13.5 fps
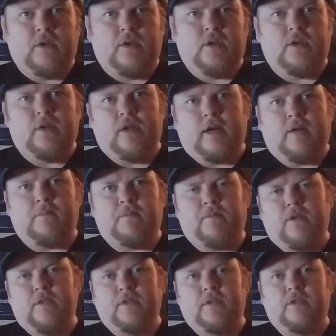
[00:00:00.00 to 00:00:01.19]
You know, I got
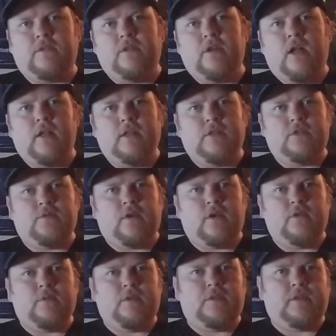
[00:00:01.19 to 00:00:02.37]
fairly decent knowledge as far as
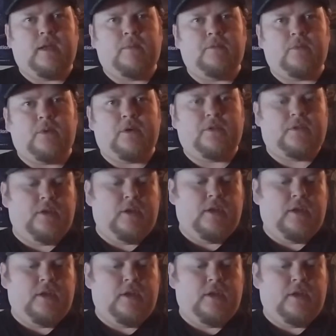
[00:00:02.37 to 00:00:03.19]
what these games are worth.